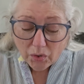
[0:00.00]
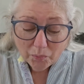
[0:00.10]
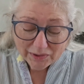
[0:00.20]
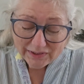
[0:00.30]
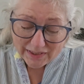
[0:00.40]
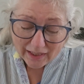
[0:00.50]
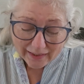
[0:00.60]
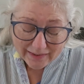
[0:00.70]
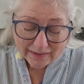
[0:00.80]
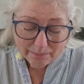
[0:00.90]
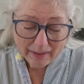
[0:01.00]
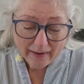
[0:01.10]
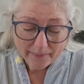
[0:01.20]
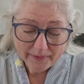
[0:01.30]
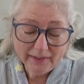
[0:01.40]
What's nice
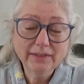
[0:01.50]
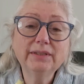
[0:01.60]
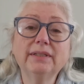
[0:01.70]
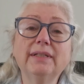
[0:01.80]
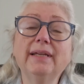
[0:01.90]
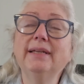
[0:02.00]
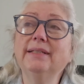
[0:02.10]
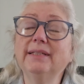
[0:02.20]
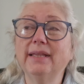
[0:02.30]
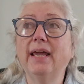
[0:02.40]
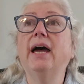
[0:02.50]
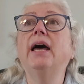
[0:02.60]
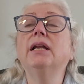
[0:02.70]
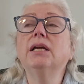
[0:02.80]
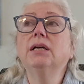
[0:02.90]
about this is that
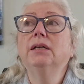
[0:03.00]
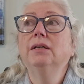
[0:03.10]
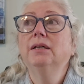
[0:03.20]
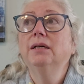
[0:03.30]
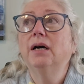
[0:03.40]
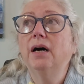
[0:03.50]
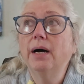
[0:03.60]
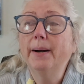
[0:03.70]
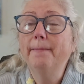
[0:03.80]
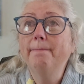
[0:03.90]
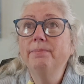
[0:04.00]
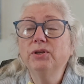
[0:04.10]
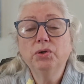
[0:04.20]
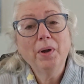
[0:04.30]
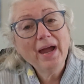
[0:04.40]

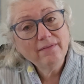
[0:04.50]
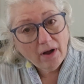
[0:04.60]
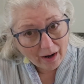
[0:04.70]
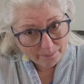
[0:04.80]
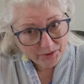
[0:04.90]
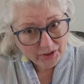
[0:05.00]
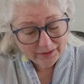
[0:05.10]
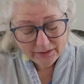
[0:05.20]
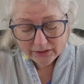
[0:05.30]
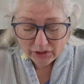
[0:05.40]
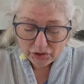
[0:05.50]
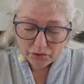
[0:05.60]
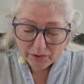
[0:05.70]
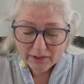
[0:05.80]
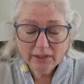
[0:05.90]
you have options. You
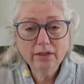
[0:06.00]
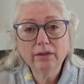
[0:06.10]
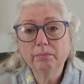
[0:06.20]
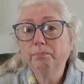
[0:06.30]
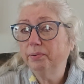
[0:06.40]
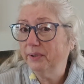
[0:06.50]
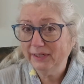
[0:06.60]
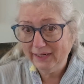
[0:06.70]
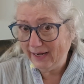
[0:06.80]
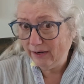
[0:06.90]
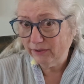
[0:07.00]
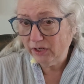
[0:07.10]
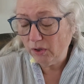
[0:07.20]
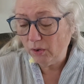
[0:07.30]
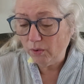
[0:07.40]
can either print it out
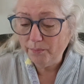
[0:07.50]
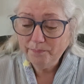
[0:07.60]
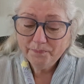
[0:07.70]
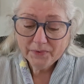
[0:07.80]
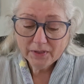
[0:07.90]
at home.